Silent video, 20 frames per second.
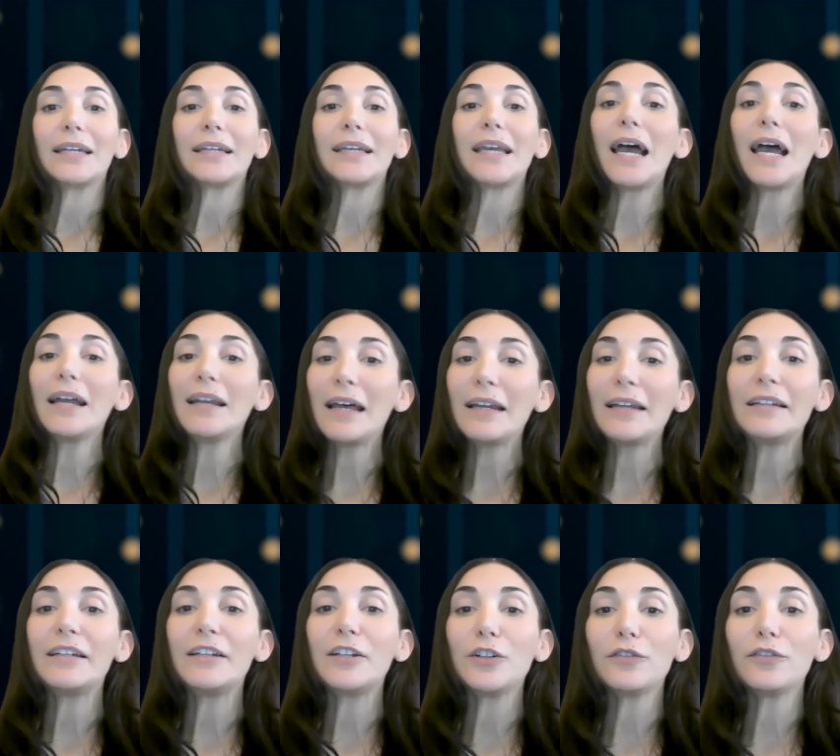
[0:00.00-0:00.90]
Gadd had
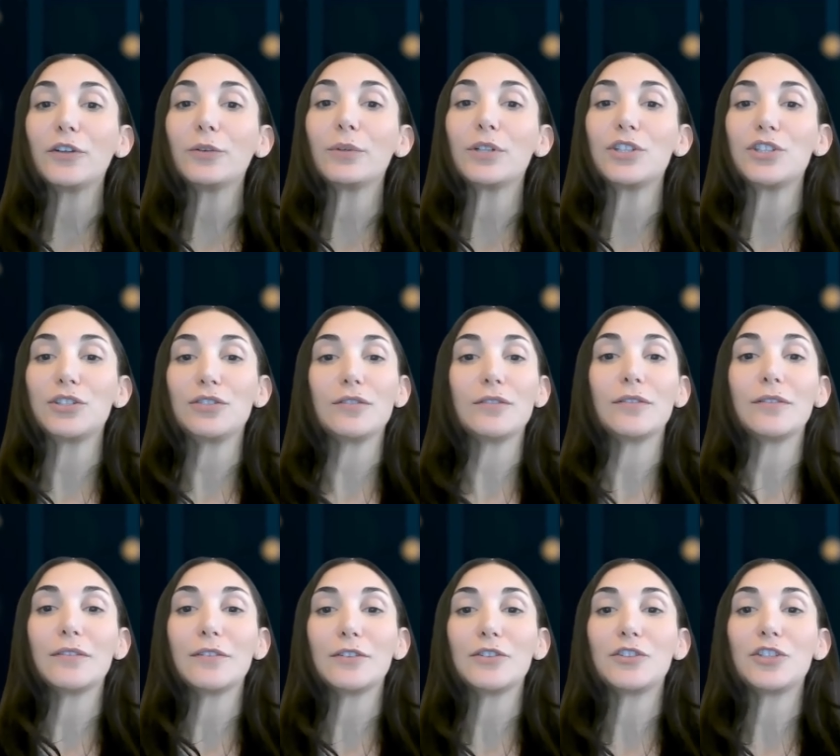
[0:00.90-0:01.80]
an interview with
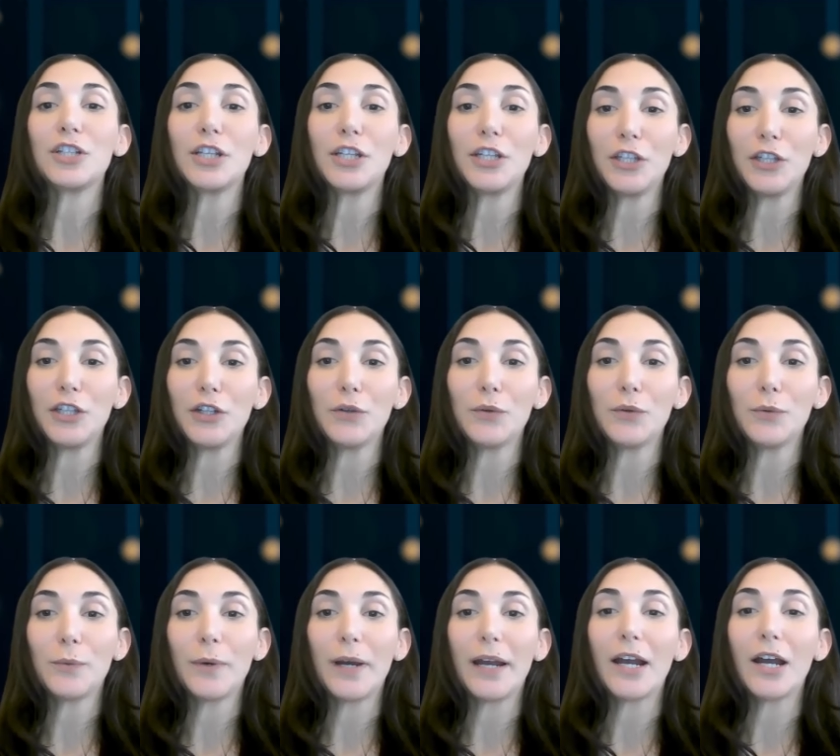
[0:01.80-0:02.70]
GQ
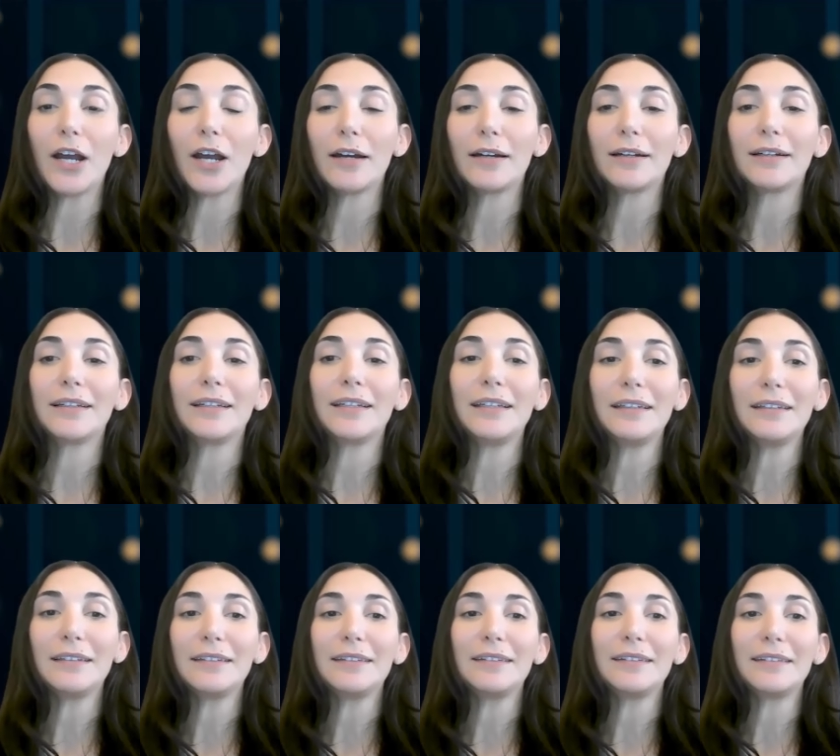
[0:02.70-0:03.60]
where
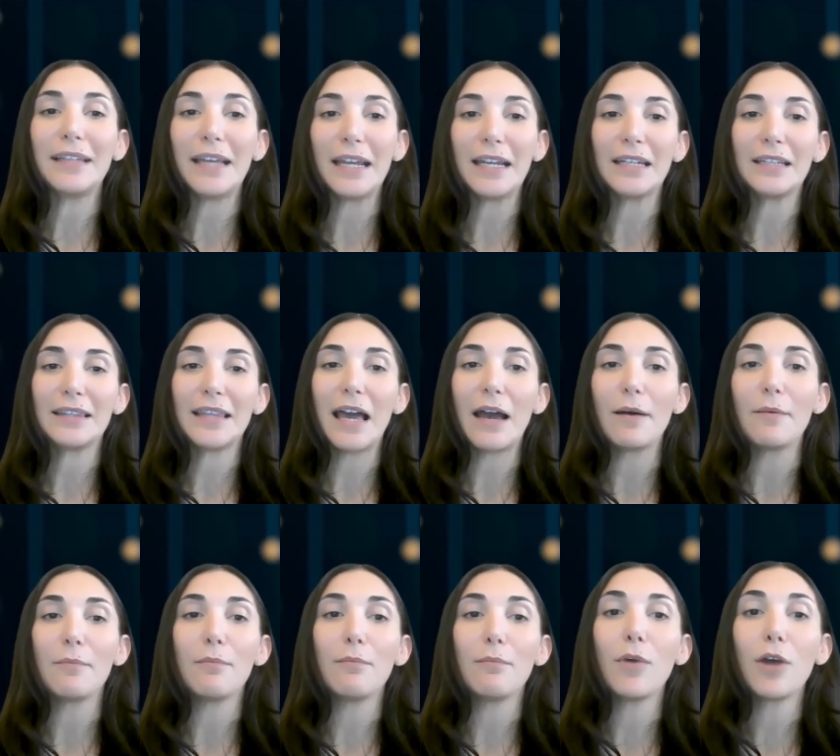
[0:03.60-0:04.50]
he stated
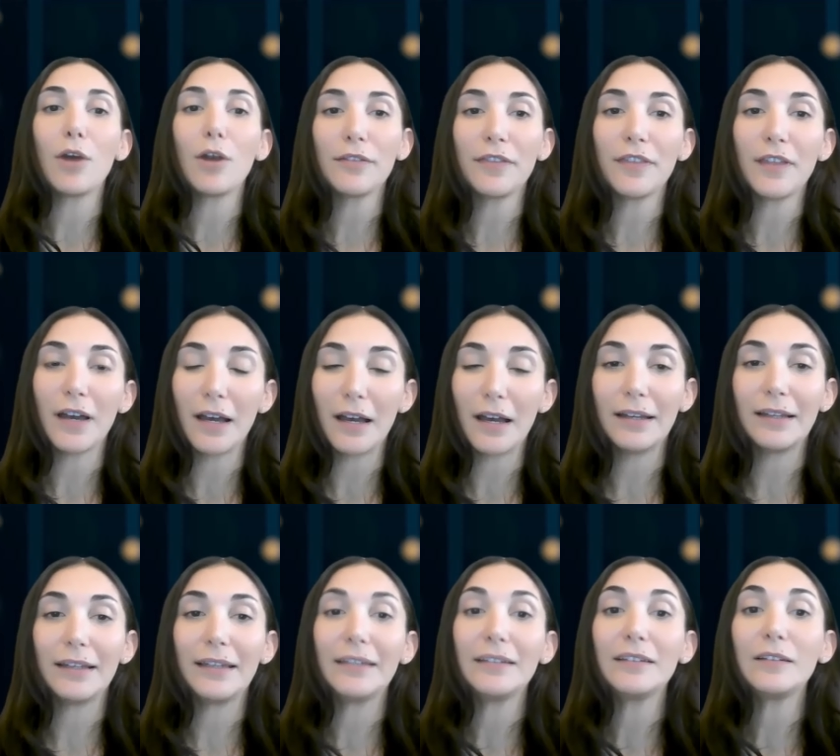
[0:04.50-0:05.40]
that
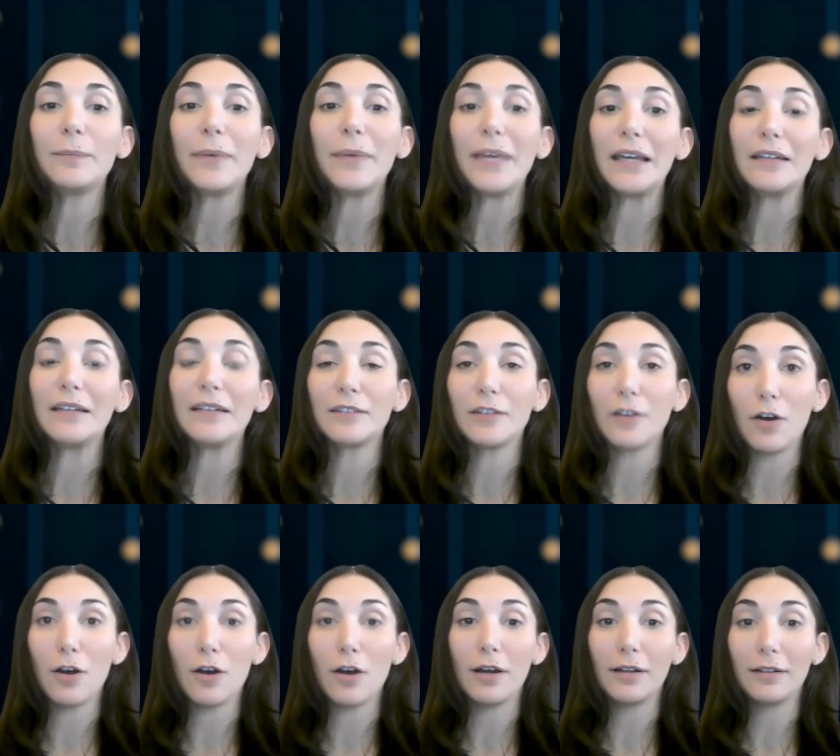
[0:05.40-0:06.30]
Martha is based
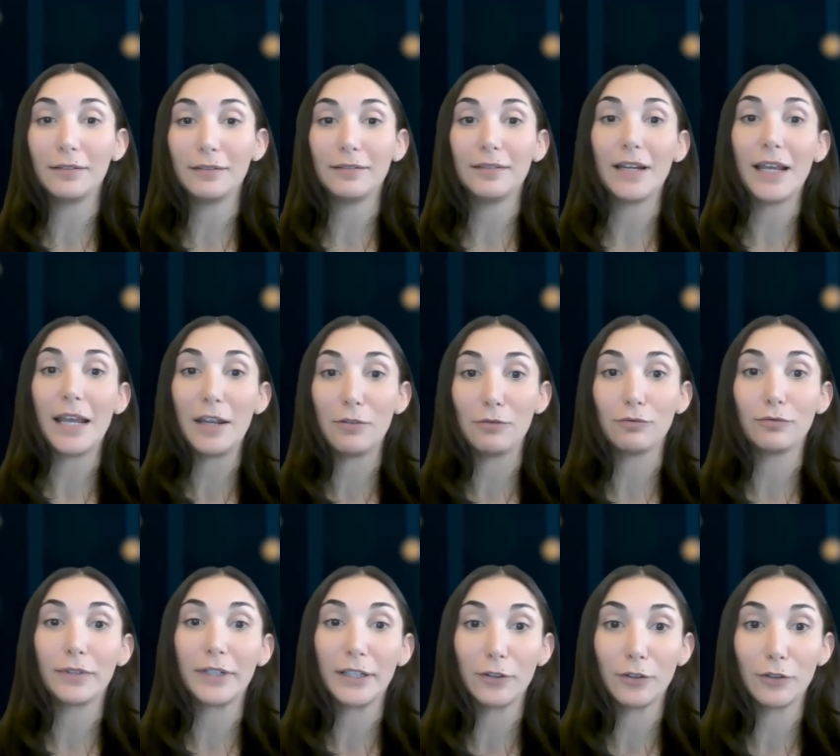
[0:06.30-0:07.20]
on a
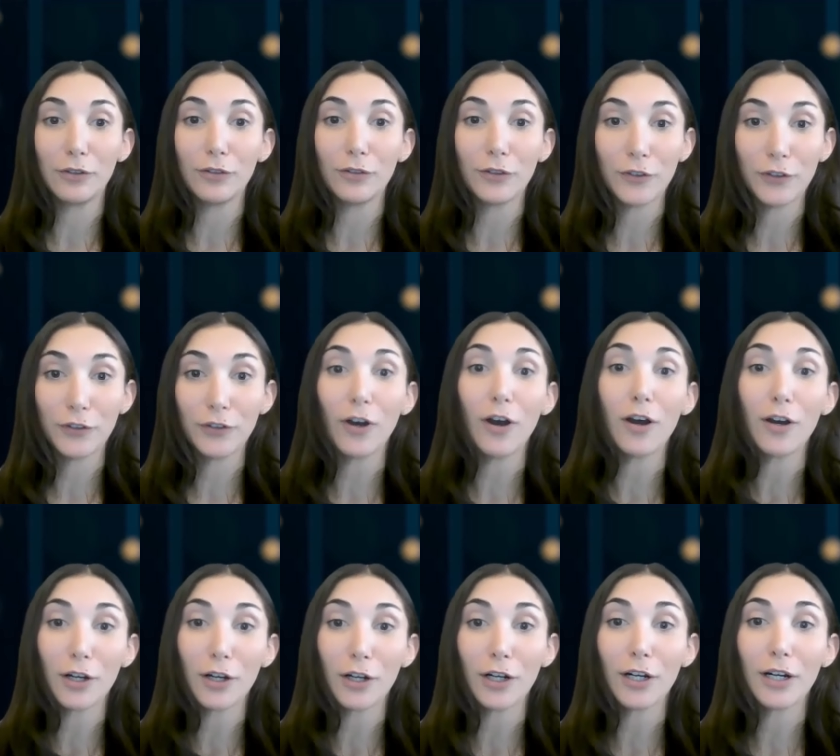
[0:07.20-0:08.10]
real
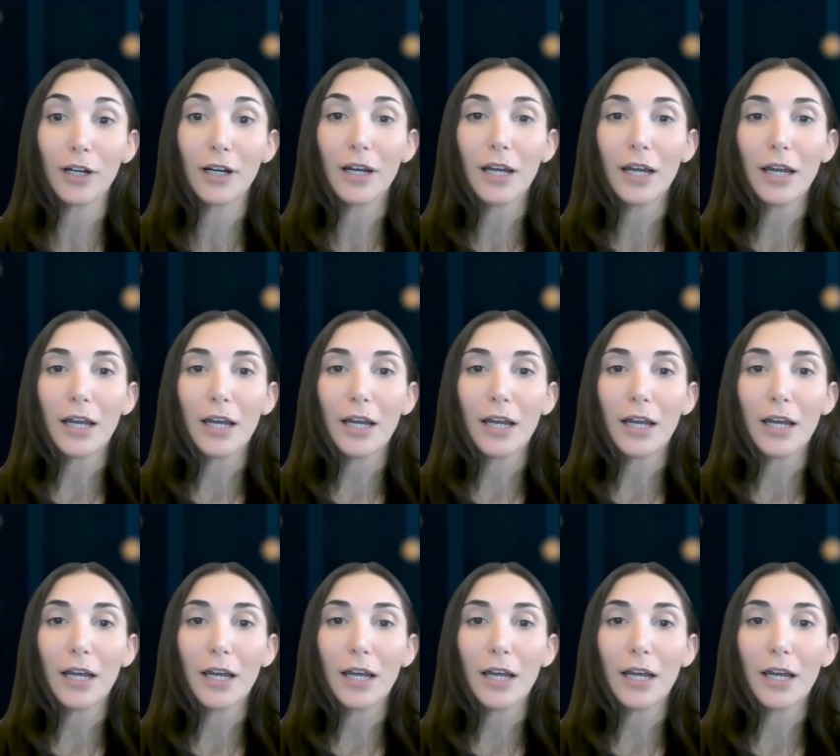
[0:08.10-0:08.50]
stalker,